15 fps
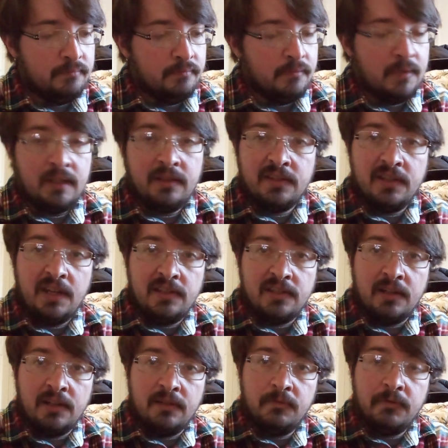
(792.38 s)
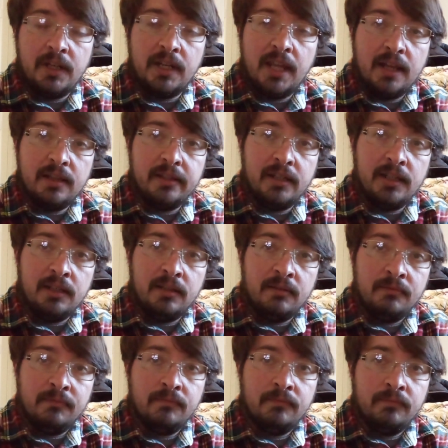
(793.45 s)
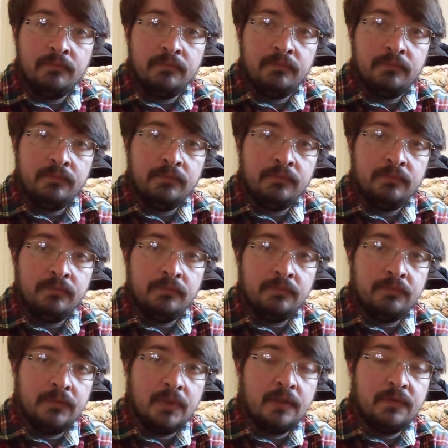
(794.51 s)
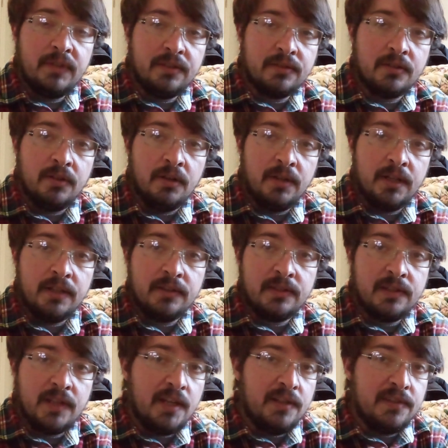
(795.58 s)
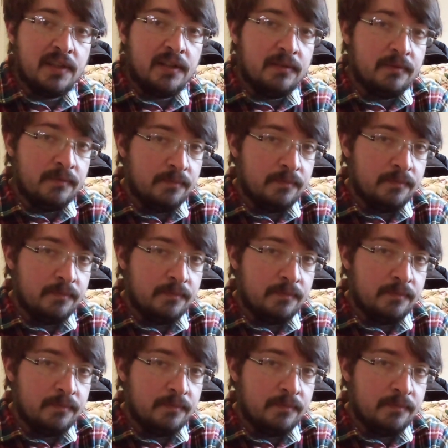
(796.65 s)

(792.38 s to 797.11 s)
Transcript: And season finale of this current season.